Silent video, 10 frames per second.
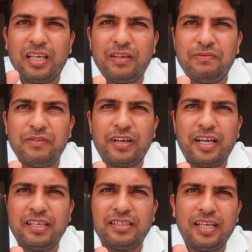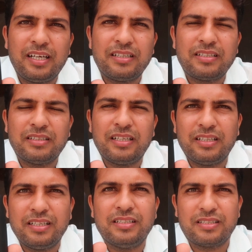If we find that, then
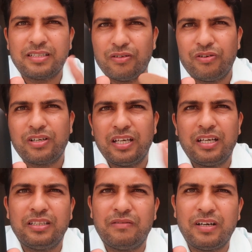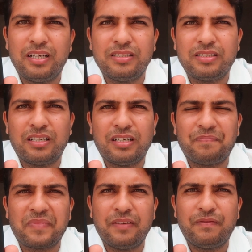it's okay. Otherwise
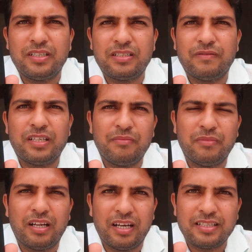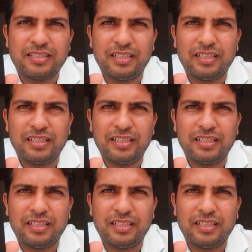if it's very less